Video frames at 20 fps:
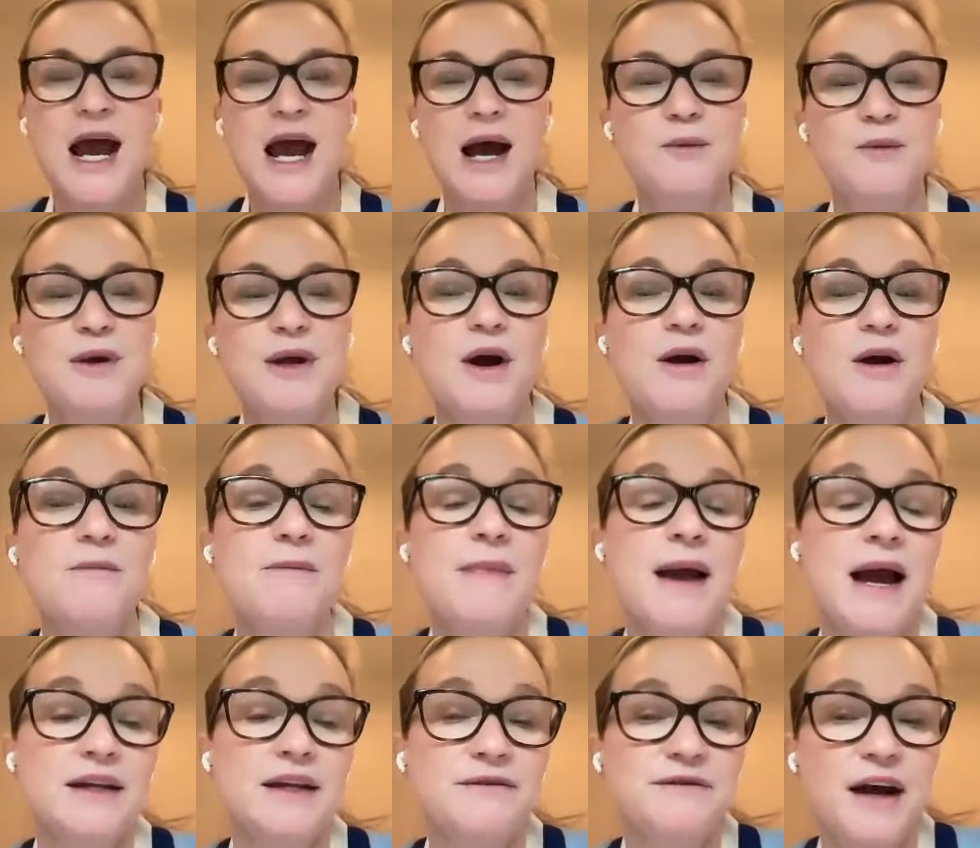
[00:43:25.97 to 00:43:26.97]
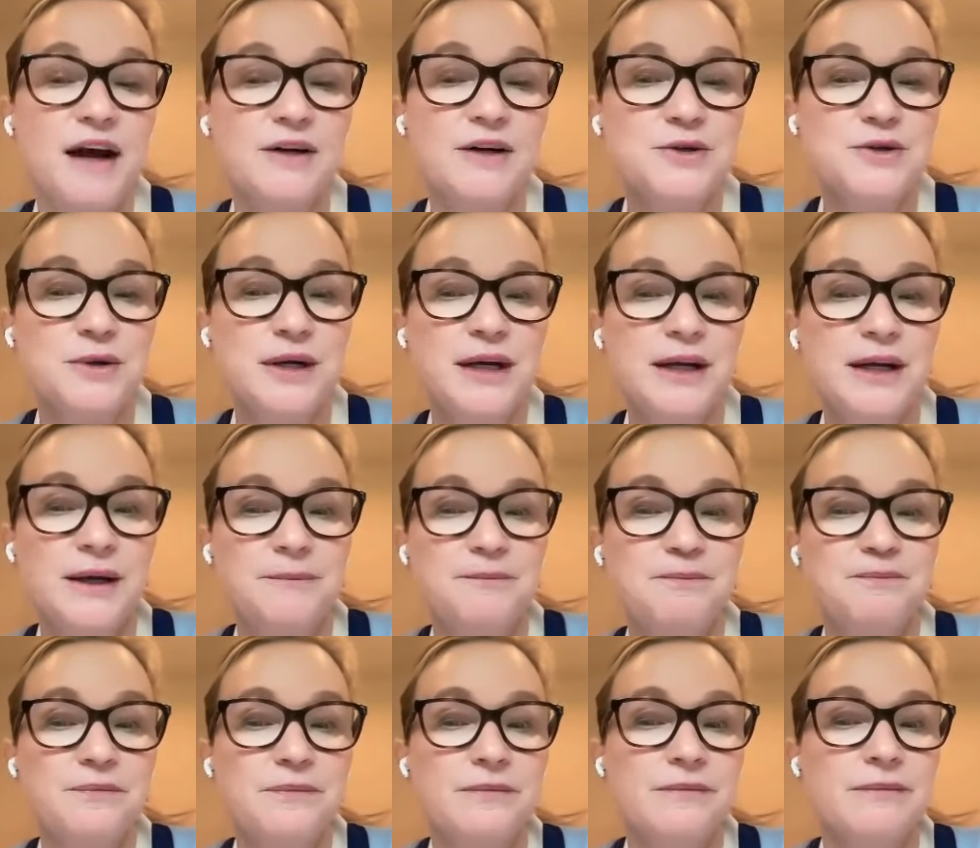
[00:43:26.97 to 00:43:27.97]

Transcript: And we are manufacturing